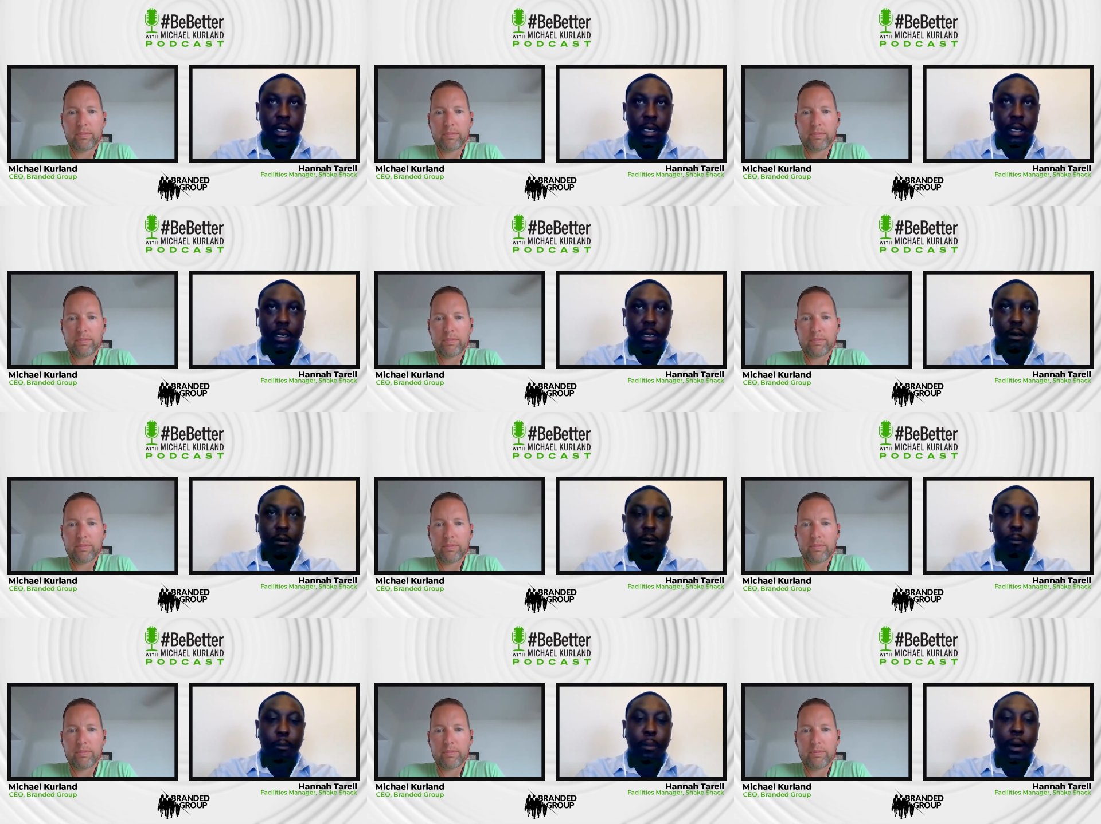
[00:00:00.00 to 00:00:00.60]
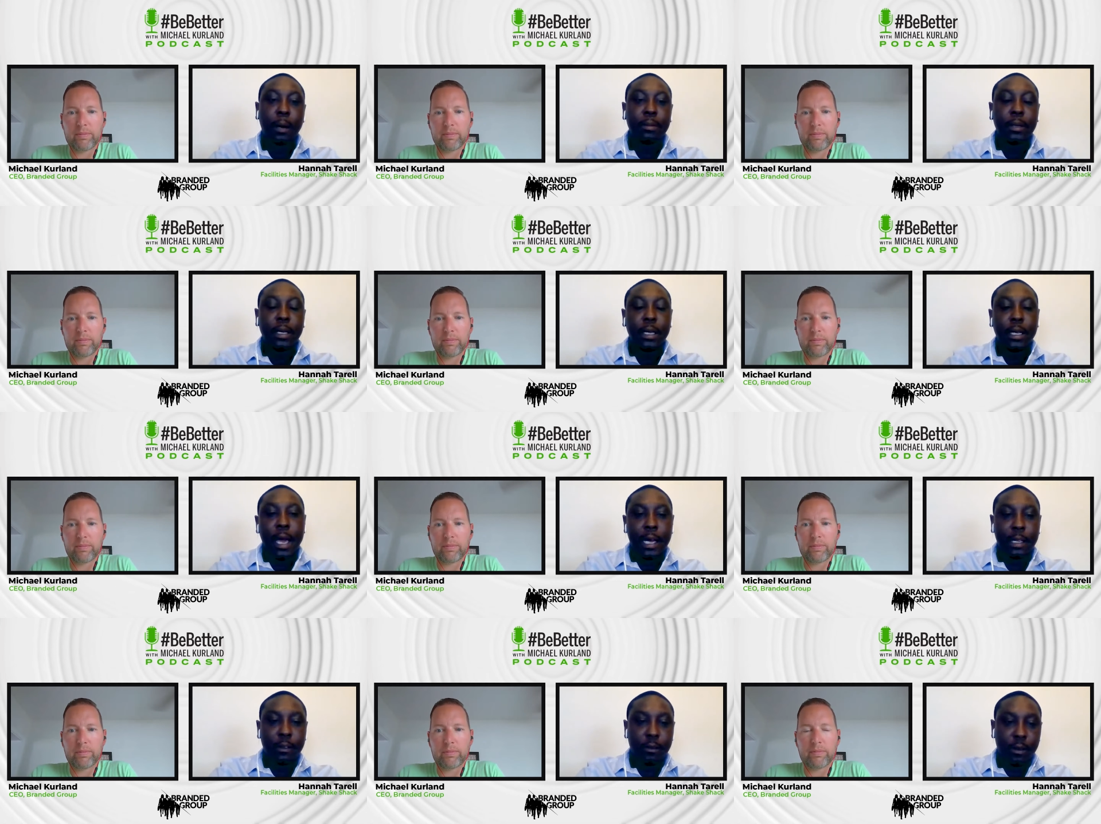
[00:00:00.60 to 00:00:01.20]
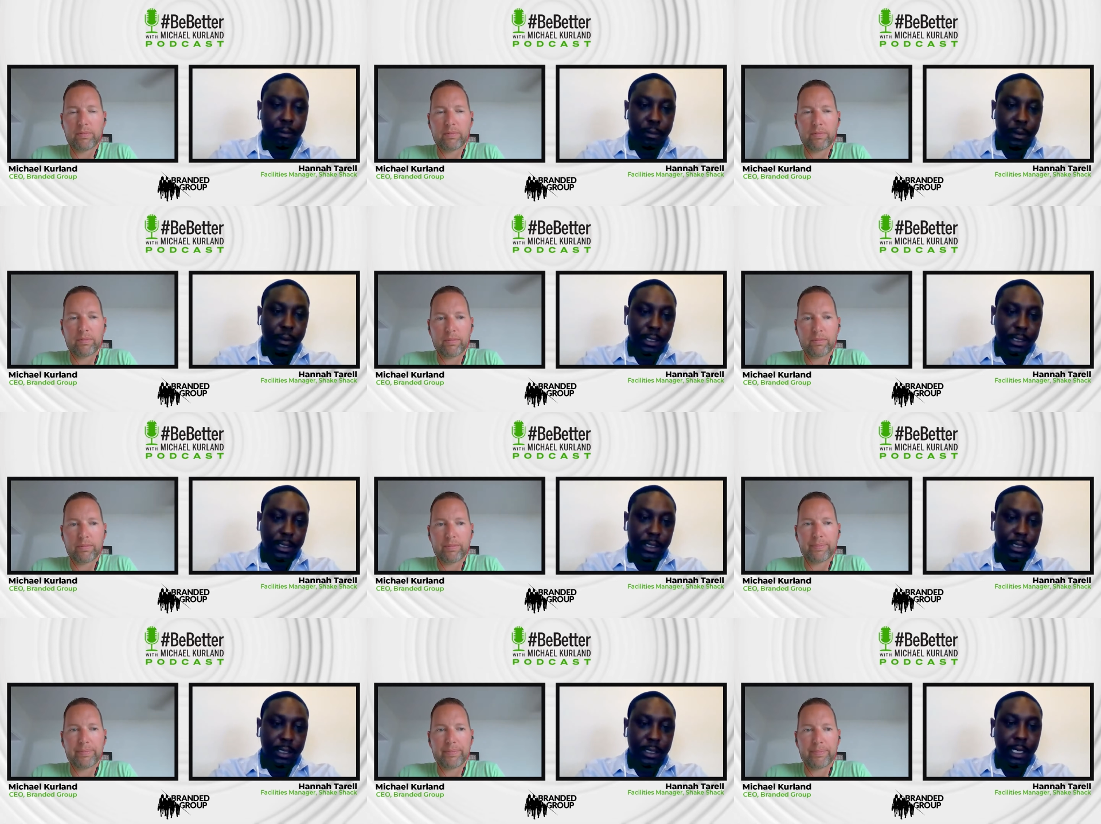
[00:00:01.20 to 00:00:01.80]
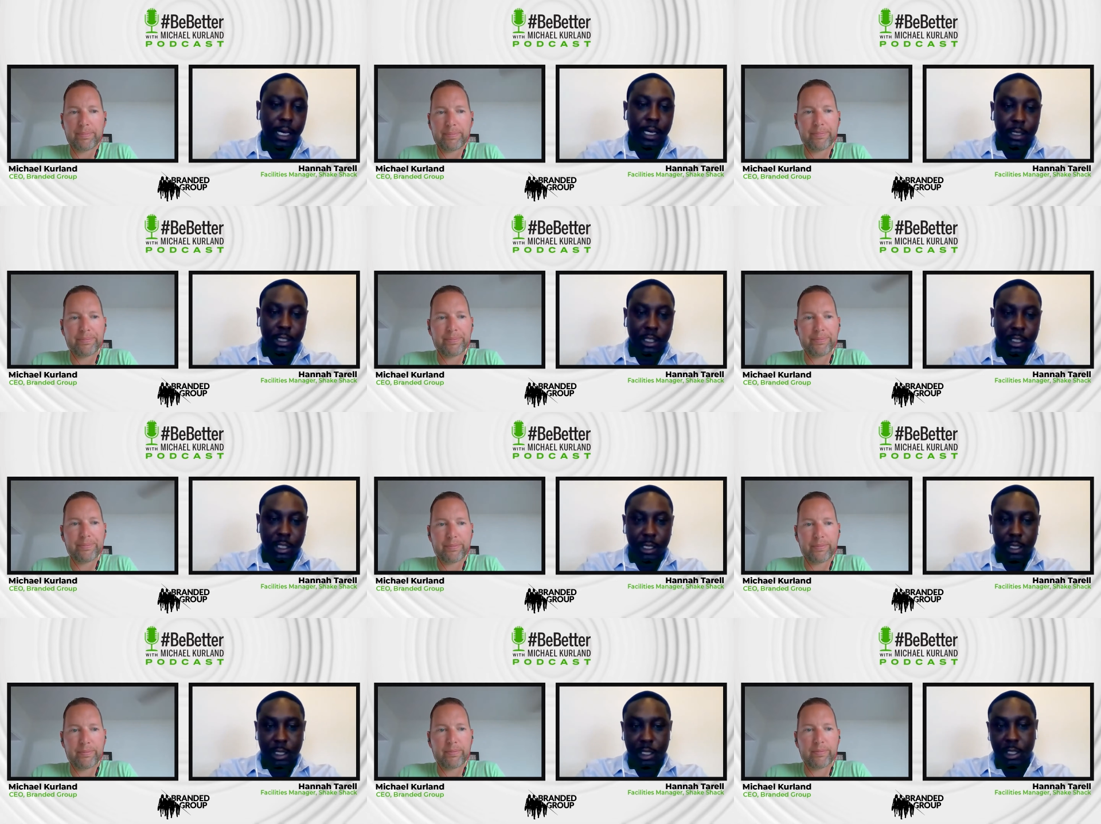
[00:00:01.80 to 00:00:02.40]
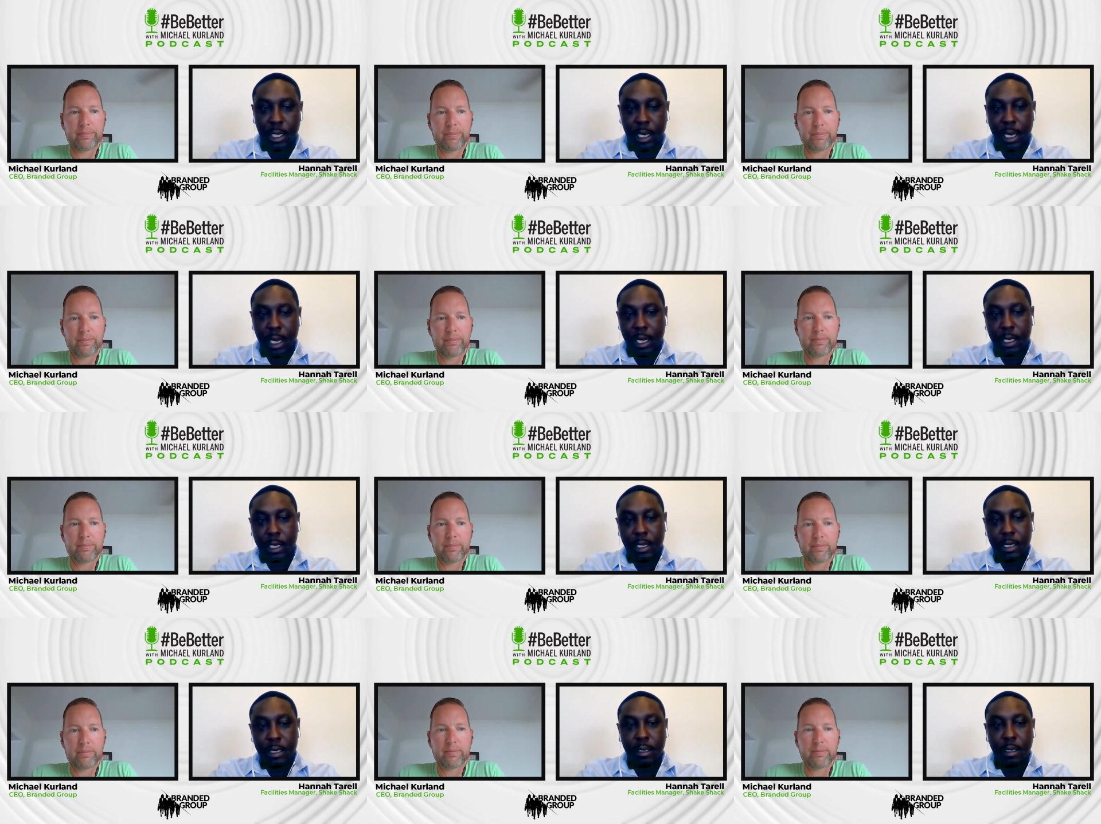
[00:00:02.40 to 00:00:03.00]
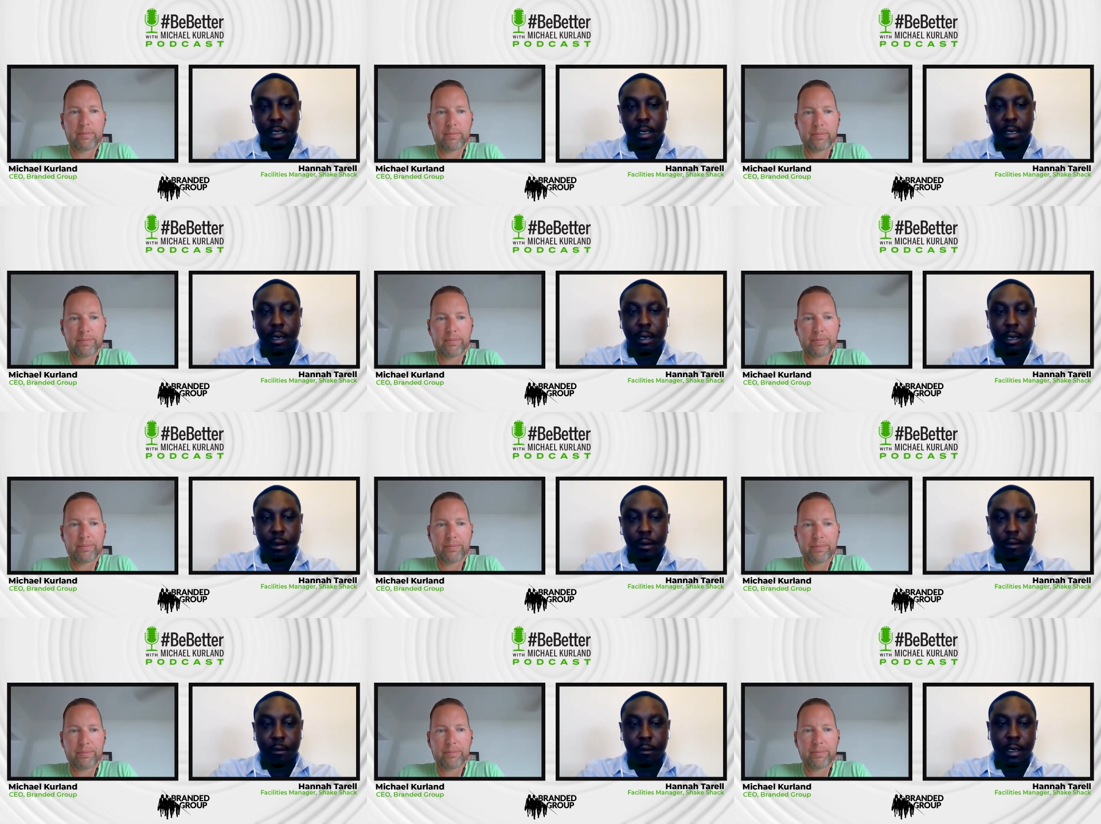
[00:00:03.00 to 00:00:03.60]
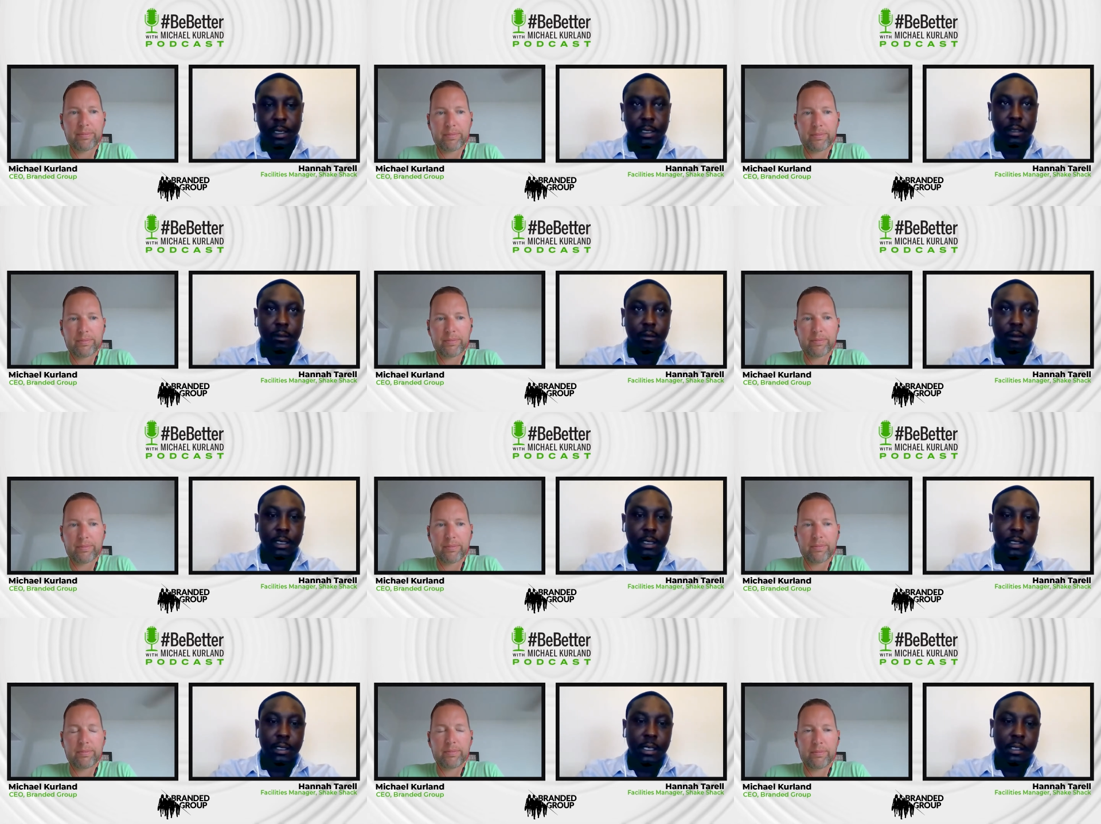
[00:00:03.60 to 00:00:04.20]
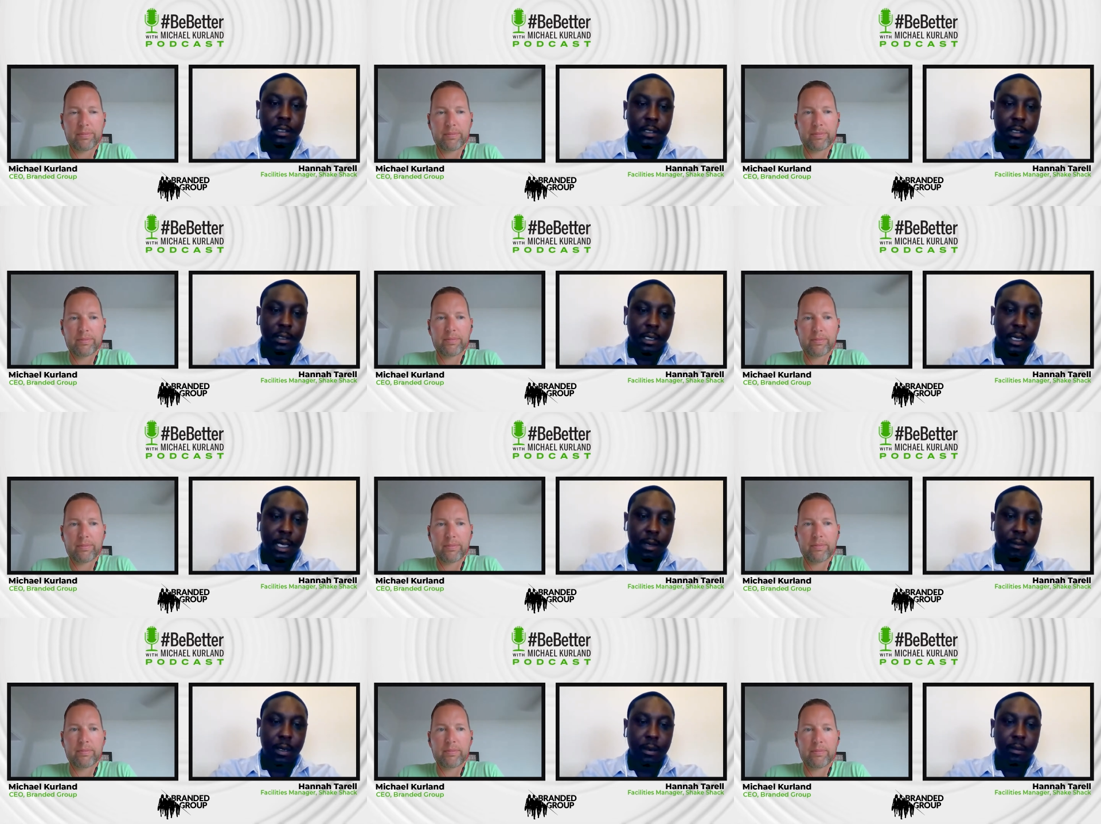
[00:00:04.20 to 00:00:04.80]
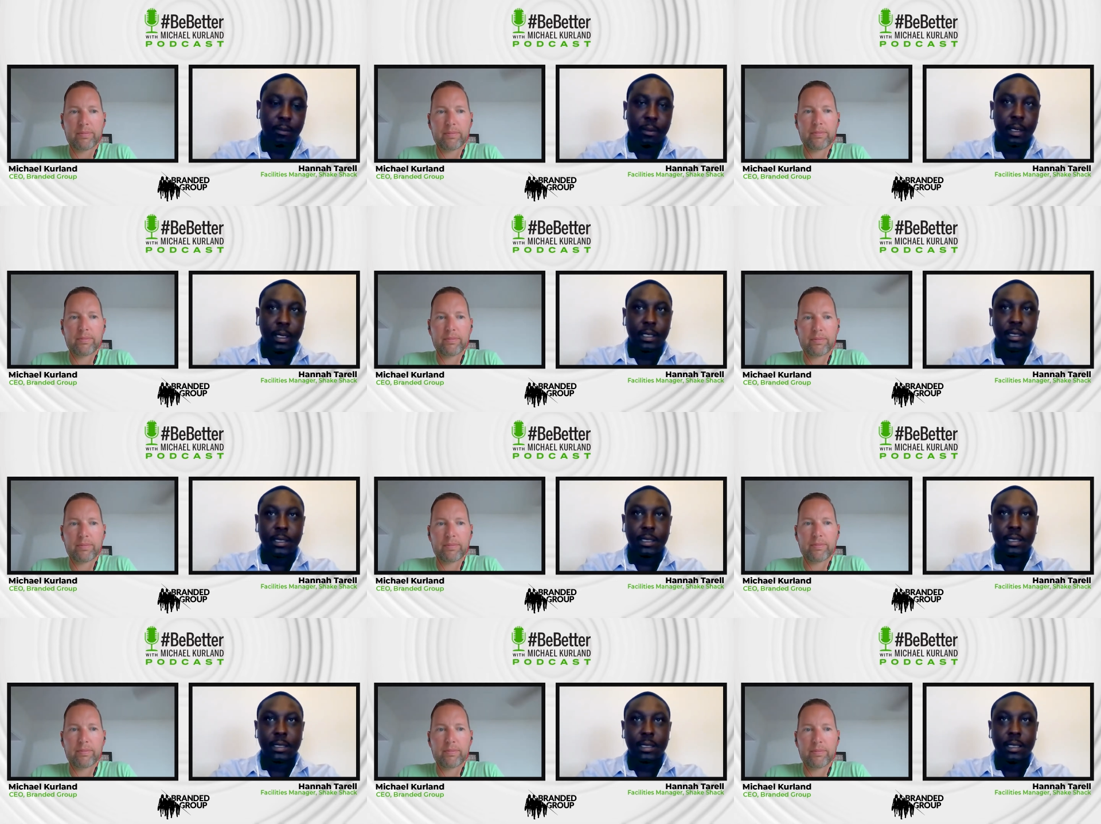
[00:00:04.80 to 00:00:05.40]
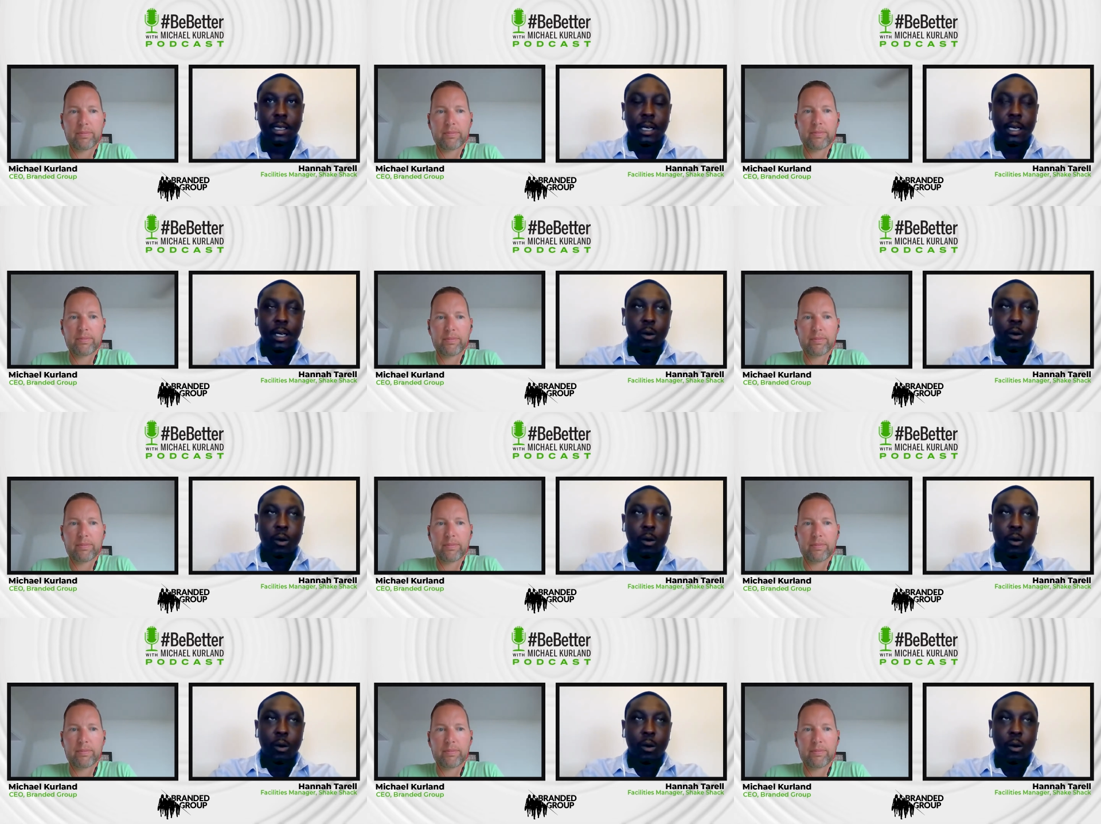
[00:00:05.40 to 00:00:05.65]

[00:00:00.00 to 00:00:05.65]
Speaker 1: you know, public gathering places like Shake Shack and, you know, other restaurants and entertainment places,